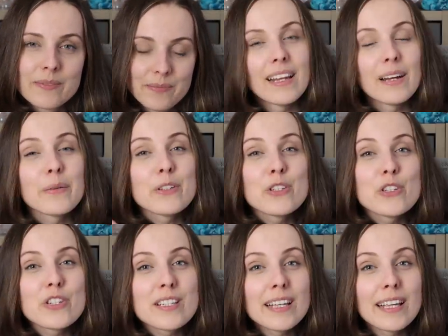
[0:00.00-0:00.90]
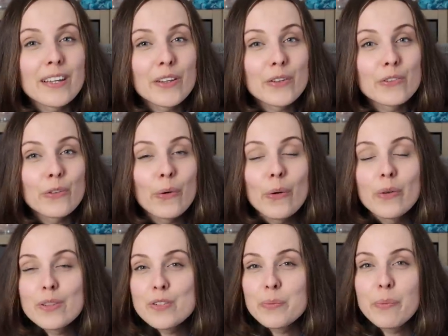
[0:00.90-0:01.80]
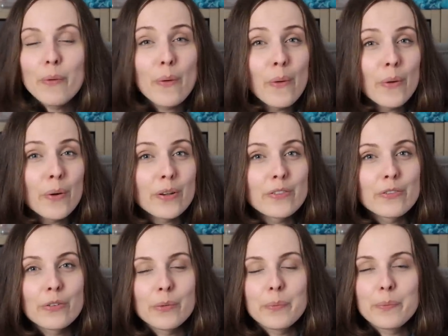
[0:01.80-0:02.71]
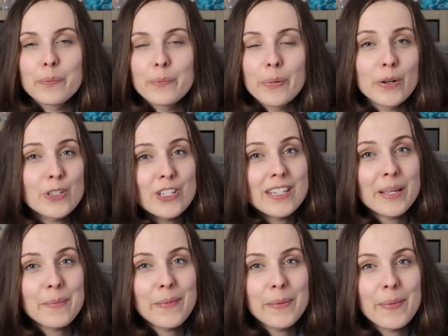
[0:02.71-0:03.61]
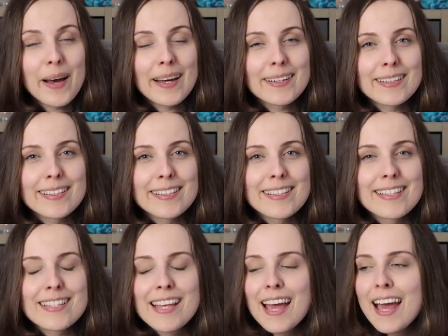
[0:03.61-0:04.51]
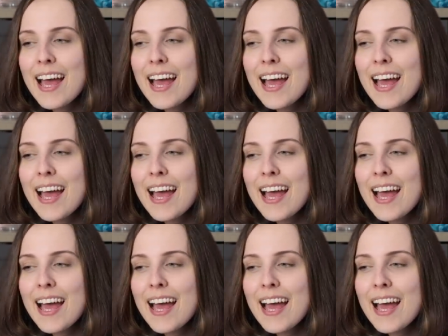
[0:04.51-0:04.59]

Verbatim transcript: And I want to just thank you for all the support, for purchasing my patterns,